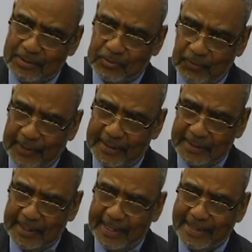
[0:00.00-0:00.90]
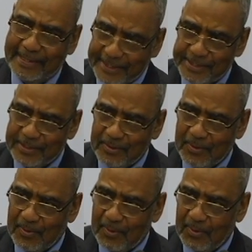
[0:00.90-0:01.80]
so that at least
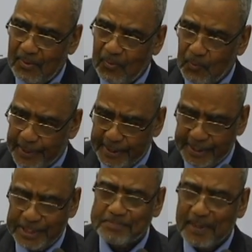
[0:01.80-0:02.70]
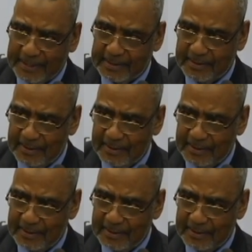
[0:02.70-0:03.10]
we respect